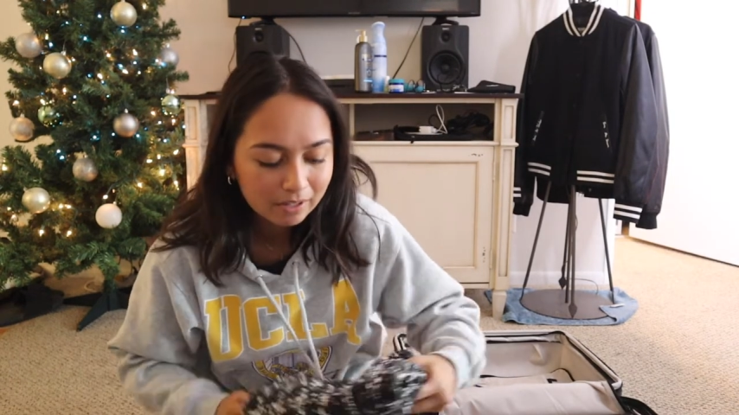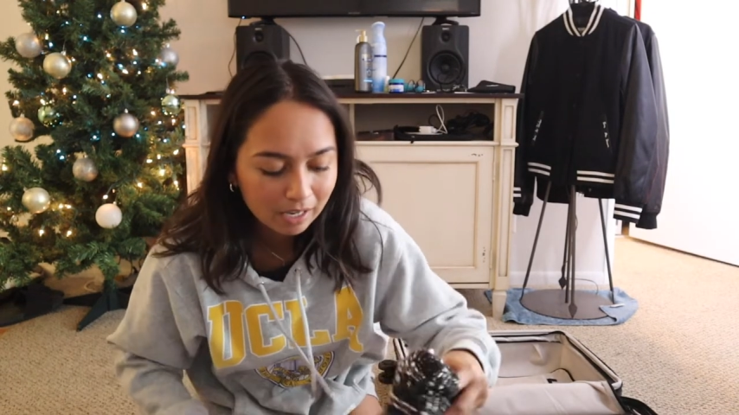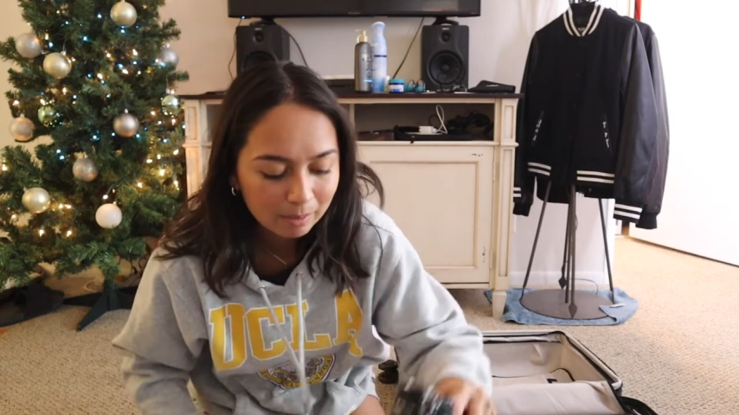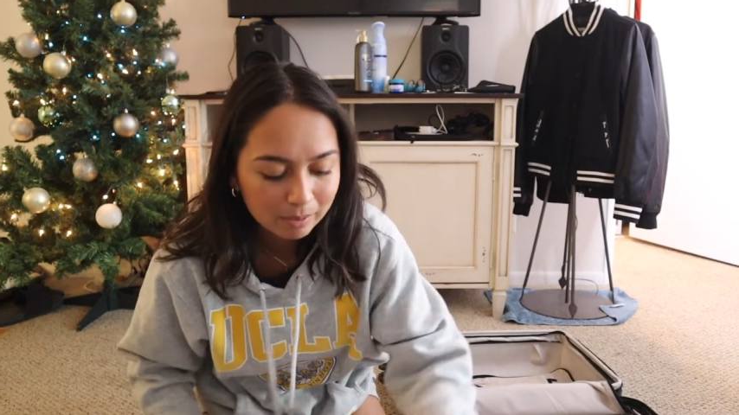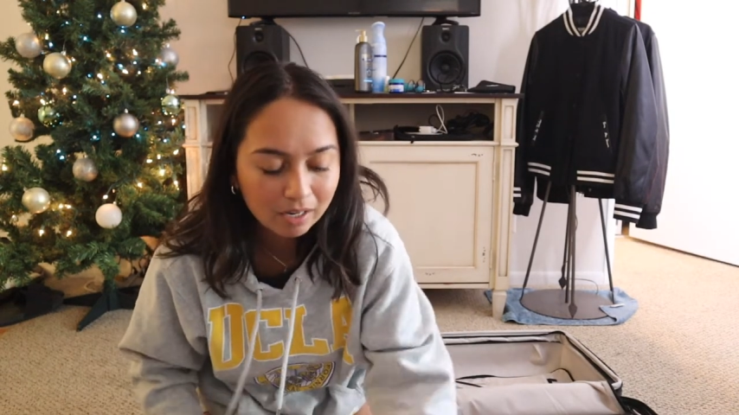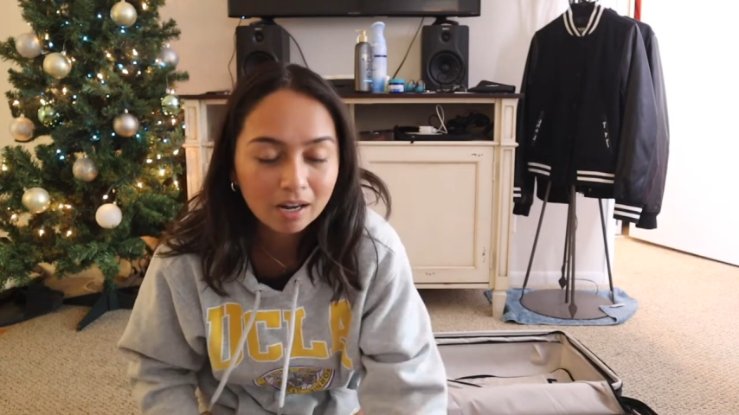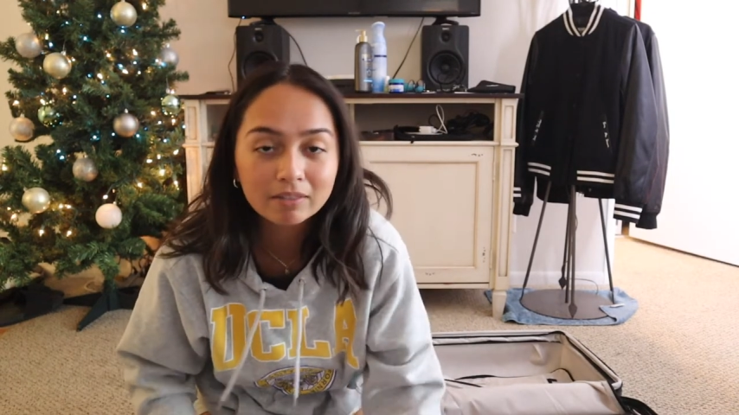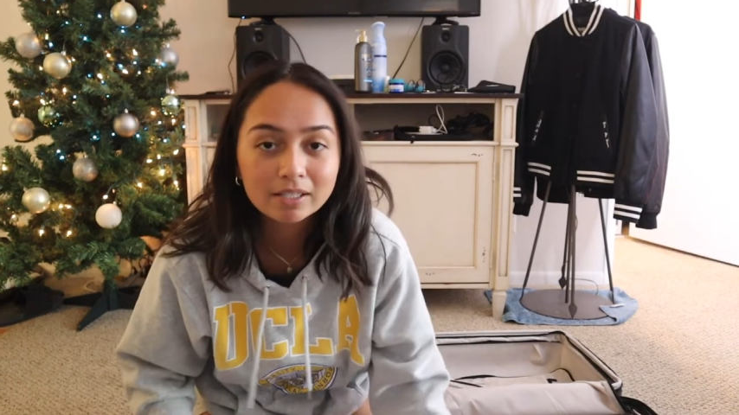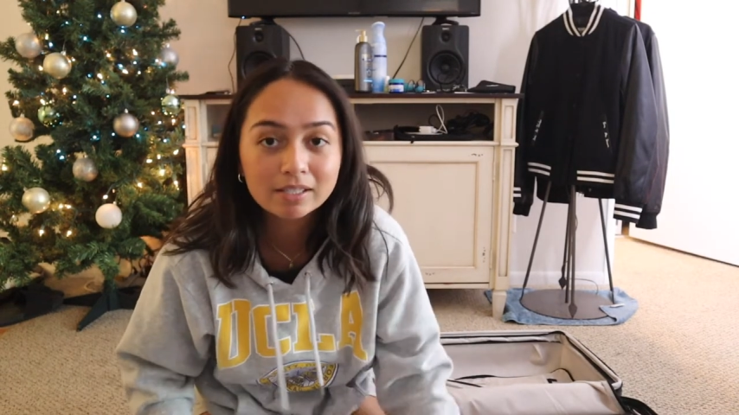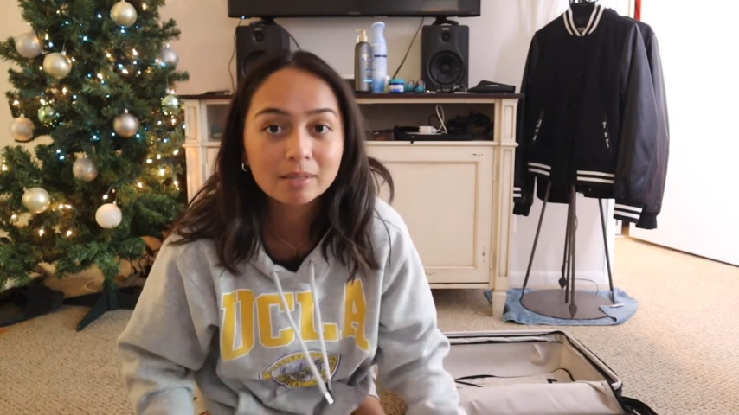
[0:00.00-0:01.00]
I mean,
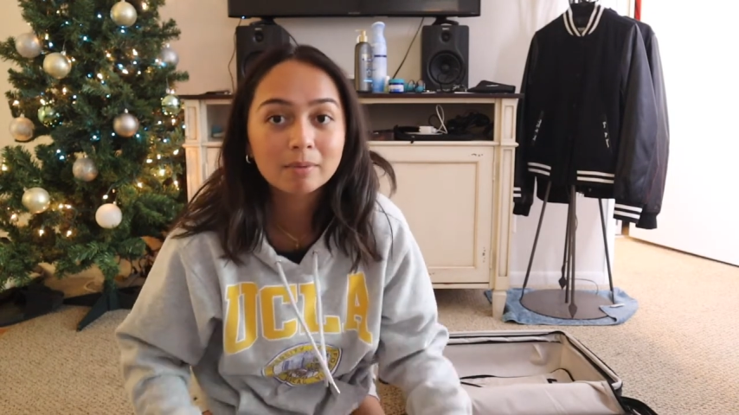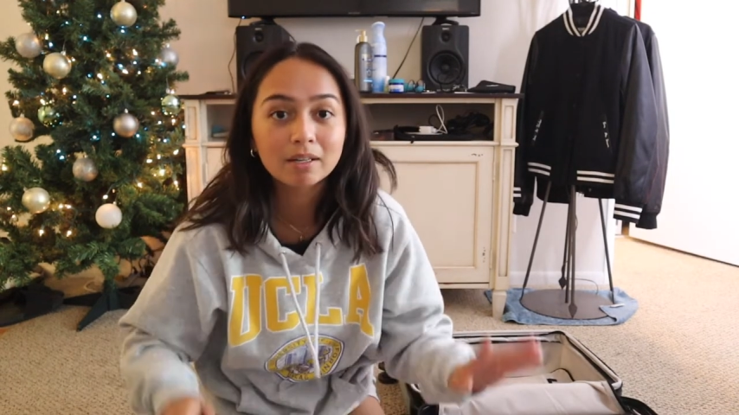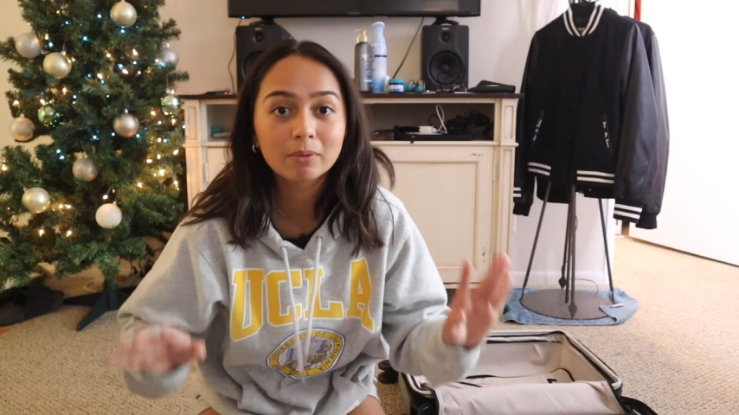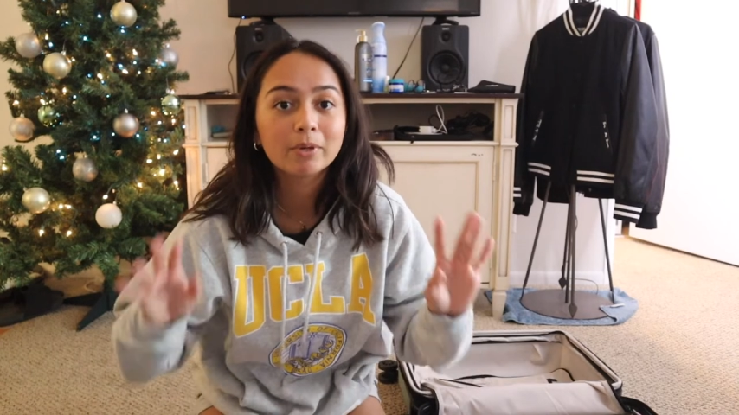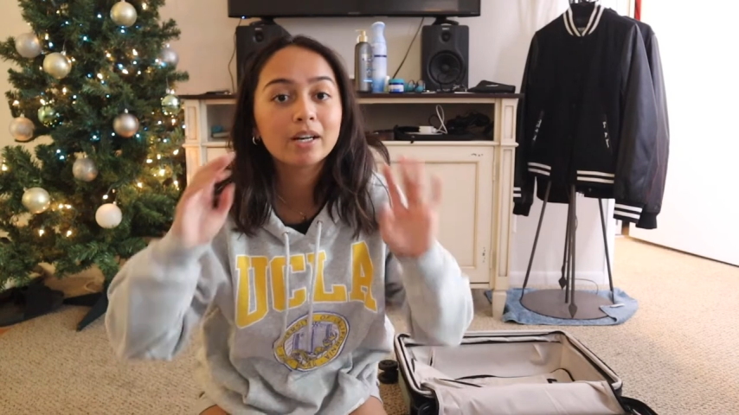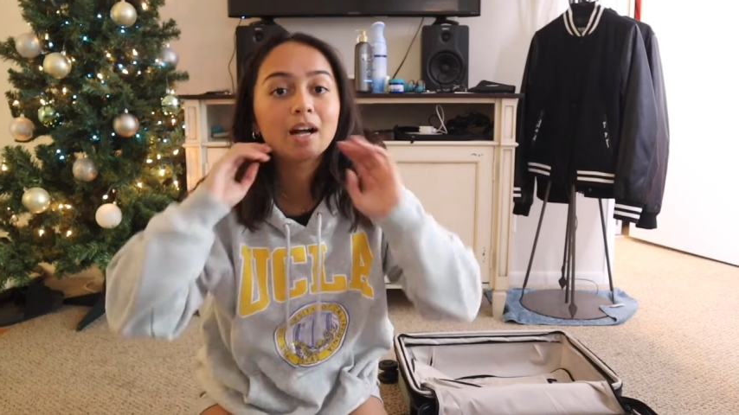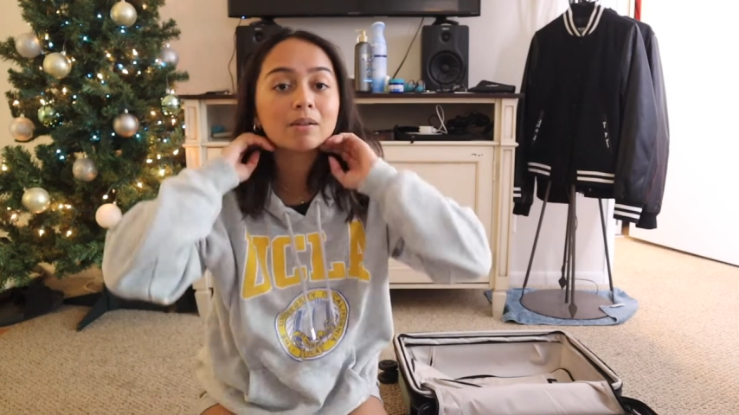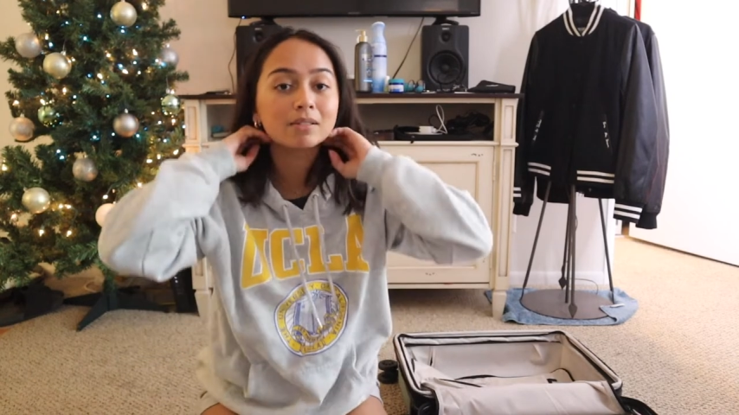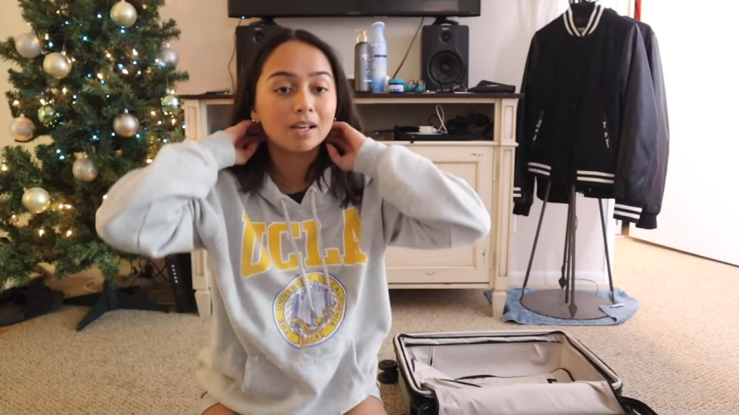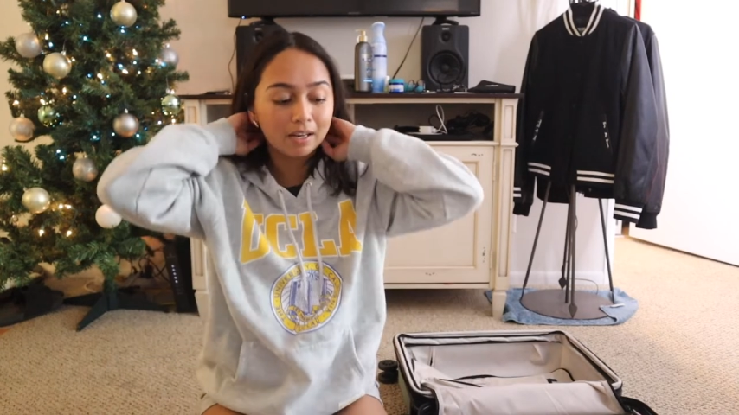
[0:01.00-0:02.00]
obviously, I'm not going to wear it
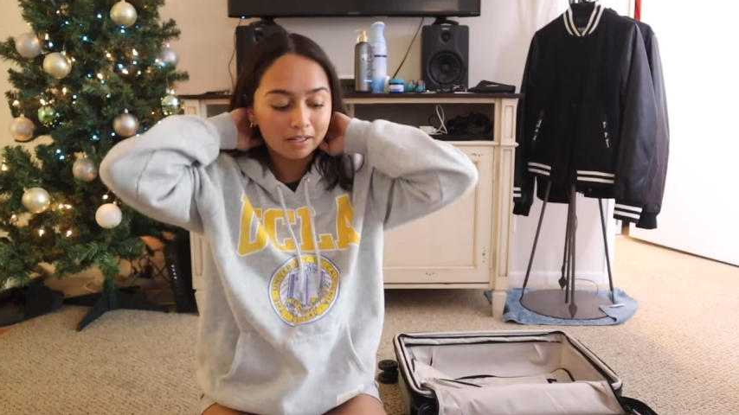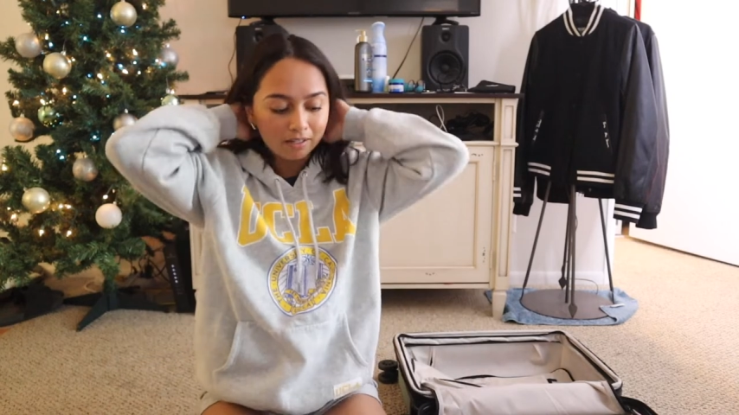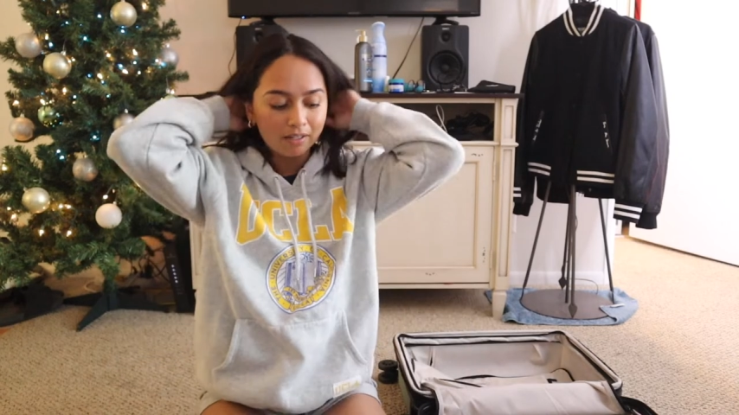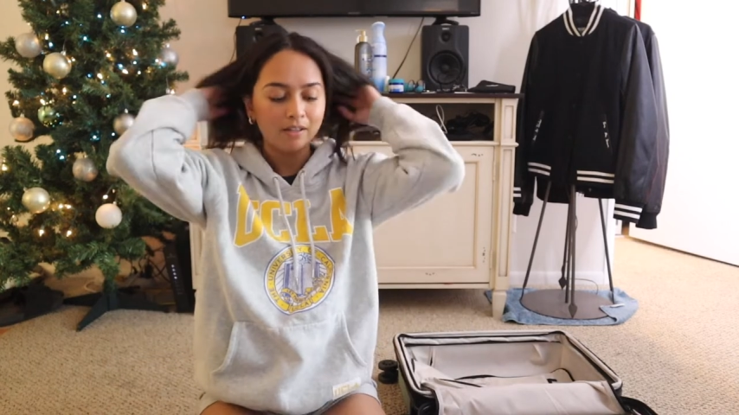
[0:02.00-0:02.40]
outside